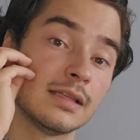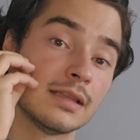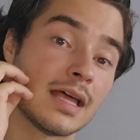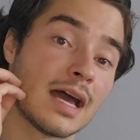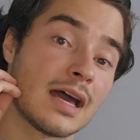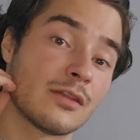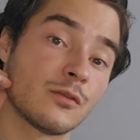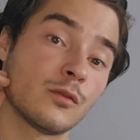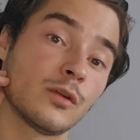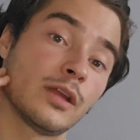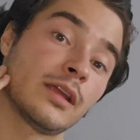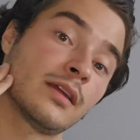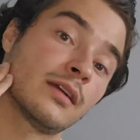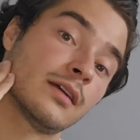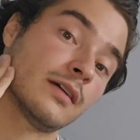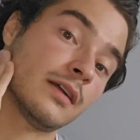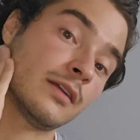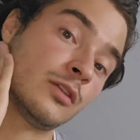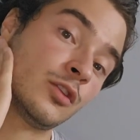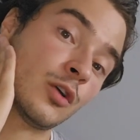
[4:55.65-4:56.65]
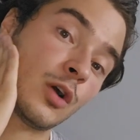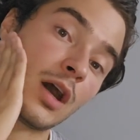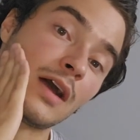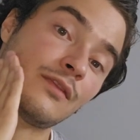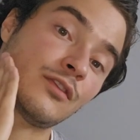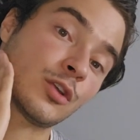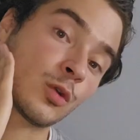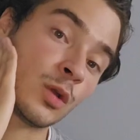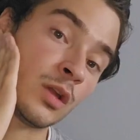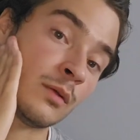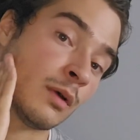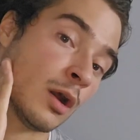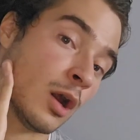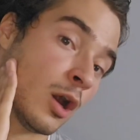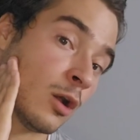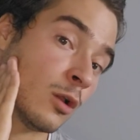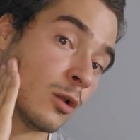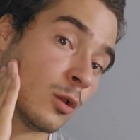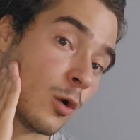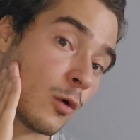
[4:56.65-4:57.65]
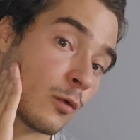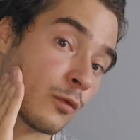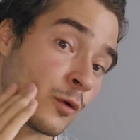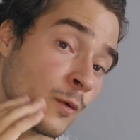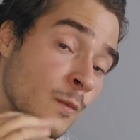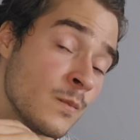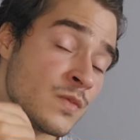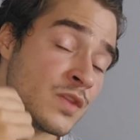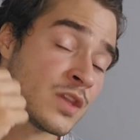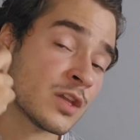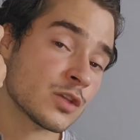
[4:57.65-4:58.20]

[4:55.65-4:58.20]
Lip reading: lathering, you'll have the cream all over,